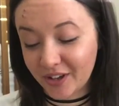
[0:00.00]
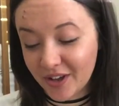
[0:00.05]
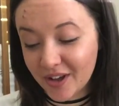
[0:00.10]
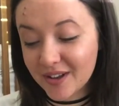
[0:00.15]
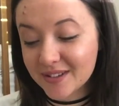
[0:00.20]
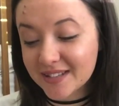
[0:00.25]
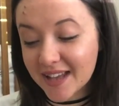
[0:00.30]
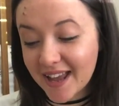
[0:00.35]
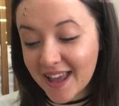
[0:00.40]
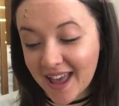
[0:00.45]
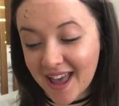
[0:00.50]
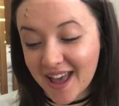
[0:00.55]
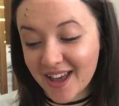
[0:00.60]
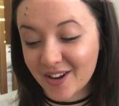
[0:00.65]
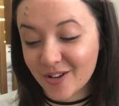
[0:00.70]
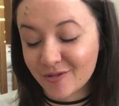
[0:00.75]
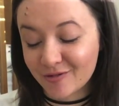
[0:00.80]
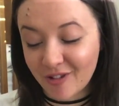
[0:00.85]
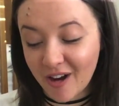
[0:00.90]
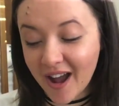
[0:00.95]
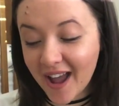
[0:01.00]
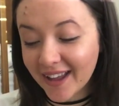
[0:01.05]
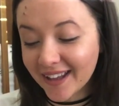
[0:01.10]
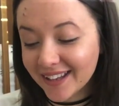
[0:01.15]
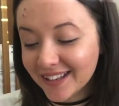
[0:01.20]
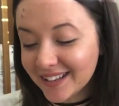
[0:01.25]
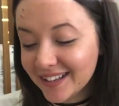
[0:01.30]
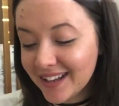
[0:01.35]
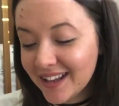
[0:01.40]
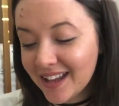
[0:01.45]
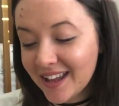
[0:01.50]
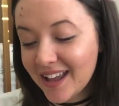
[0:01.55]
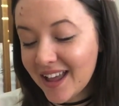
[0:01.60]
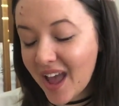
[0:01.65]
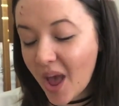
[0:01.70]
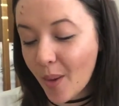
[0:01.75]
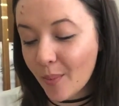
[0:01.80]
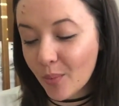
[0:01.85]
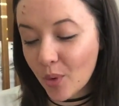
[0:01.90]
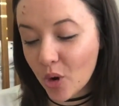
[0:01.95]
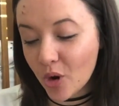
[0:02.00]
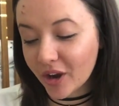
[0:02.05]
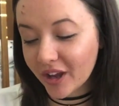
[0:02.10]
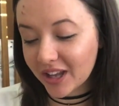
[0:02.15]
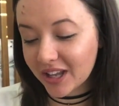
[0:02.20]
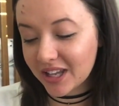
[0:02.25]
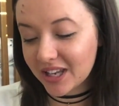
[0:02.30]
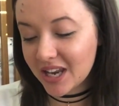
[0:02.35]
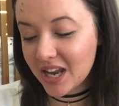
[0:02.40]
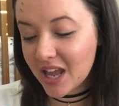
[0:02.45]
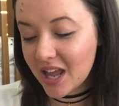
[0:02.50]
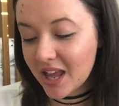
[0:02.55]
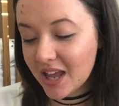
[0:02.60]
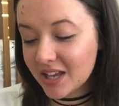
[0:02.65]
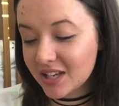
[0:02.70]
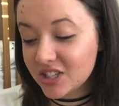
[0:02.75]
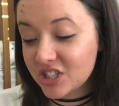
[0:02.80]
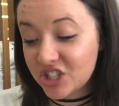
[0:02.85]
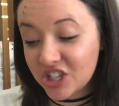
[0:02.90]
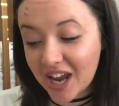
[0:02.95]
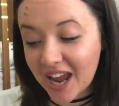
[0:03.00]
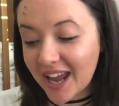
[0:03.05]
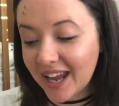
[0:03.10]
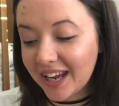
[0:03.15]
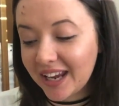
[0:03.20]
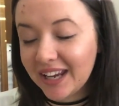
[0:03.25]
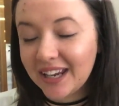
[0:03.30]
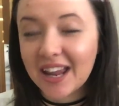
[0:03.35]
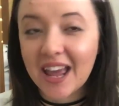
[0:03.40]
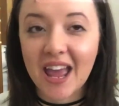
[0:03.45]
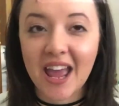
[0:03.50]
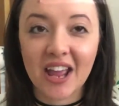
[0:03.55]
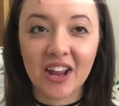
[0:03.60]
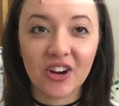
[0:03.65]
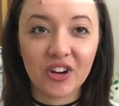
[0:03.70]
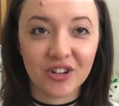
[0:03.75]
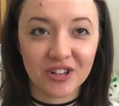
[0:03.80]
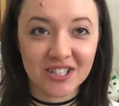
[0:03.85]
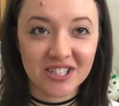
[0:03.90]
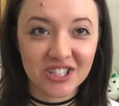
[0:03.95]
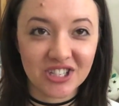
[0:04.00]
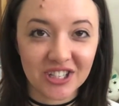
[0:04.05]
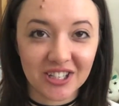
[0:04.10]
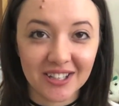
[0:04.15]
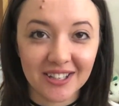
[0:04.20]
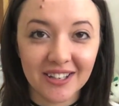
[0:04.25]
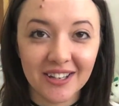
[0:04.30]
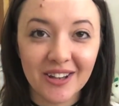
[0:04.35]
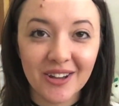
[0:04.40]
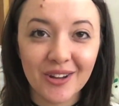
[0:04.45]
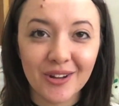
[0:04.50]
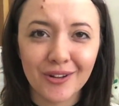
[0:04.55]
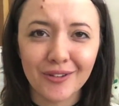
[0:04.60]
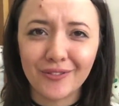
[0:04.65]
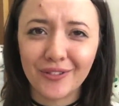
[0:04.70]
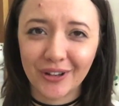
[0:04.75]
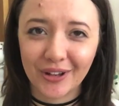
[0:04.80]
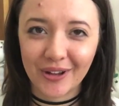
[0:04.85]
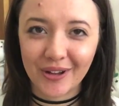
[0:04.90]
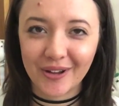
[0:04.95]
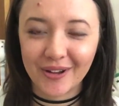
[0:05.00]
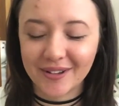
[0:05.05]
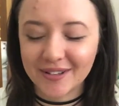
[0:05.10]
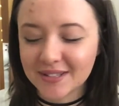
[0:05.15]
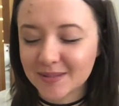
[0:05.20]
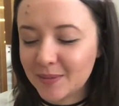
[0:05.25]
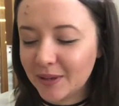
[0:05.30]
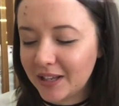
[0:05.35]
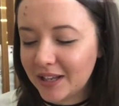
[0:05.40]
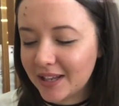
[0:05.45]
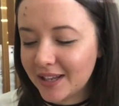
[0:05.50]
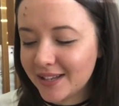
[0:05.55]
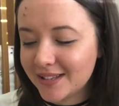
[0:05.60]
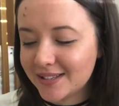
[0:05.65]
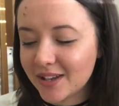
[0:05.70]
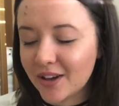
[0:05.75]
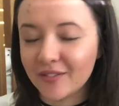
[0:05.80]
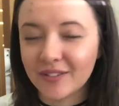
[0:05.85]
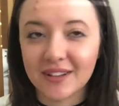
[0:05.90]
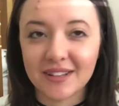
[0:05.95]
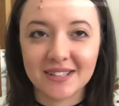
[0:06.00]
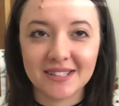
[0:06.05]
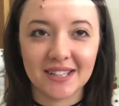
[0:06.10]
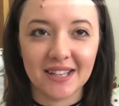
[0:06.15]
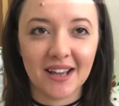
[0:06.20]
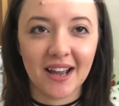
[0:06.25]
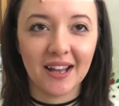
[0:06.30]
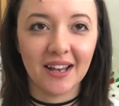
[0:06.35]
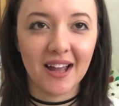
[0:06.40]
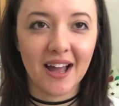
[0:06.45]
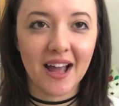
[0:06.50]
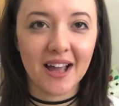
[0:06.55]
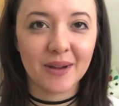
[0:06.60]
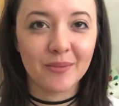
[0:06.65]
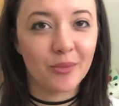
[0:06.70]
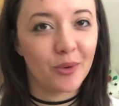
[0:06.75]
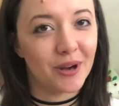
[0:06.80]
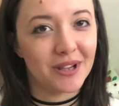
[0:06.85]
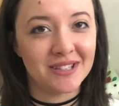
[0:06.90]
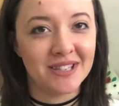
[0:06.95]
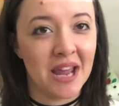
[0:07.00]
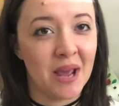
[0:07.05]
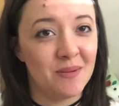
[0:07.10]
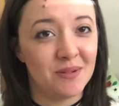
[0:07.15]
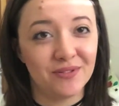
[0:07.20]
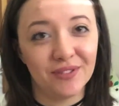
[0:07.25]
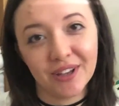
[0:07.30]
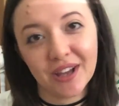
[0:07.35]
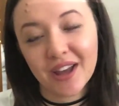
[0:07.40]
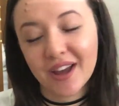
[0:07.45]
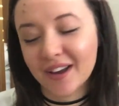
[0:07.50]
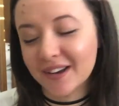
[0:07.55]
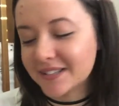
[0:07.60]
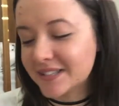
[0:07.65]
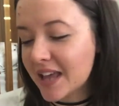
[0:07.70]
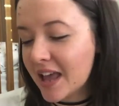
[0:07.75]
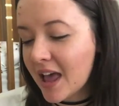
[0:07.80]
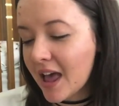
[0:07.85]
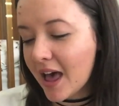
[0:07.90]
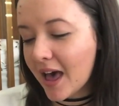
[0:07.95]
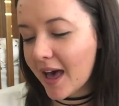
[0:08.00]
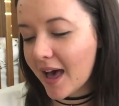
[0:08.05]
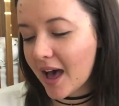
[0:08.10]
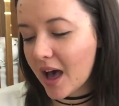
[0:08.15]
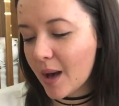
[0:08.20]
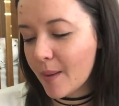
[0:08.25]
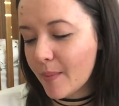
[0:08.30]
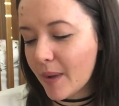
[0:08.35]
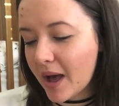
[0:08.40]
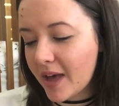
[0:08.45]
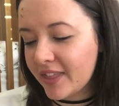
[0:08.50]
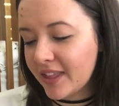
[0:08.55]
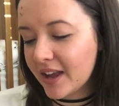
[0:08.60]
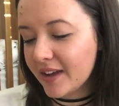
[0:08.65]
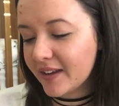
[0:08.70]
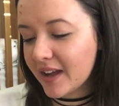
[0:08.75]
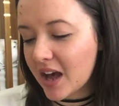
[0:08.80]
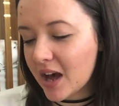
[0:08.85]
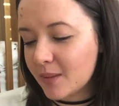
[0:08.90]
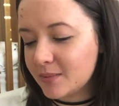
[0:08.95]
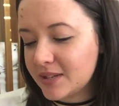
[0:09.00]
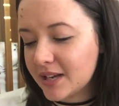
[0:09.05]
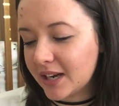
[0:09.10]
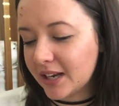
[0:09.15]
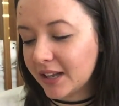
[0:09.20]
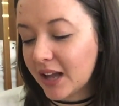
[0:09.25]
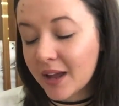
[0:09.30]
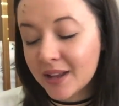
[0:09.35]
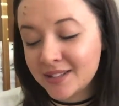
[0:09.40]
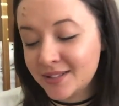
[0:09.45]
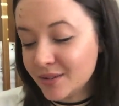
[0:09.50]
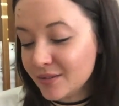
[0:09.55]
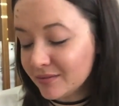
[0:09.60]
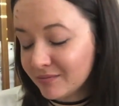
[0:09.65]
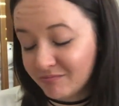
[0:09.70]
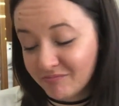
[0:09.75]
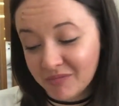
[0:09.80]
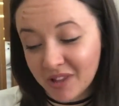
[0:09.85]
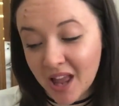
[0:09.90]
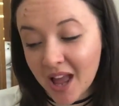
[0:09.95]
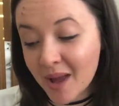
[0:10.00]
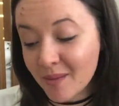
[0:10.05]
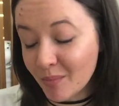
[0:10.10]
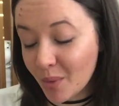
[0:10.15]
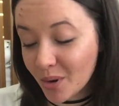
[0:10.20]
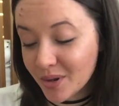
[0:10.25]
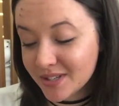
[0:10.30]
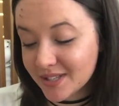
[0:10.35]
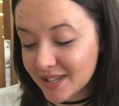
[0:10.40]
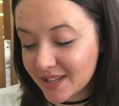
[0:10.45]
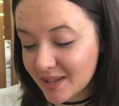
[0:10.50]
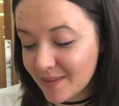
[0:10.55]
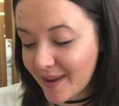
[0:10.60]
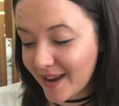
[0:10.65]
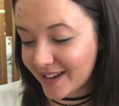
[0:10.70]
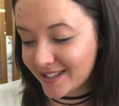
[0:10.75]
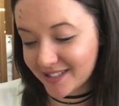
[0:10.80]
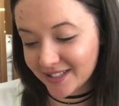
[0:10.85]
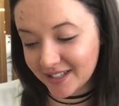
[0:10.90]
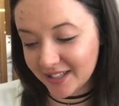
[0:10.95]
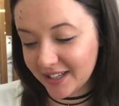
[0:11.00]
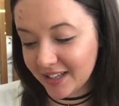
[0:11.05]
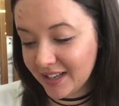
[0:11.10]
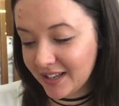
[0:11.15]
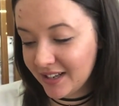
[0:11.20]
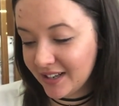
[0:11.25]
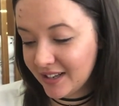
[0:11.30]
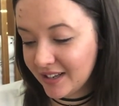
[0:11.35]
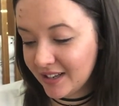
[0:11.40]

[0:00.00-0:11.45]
girls, I had Ryan, Morgan, Shane, and Christian for girls, because obviously I like boys' names for girls. I think I calmed down. I still like most of them actually.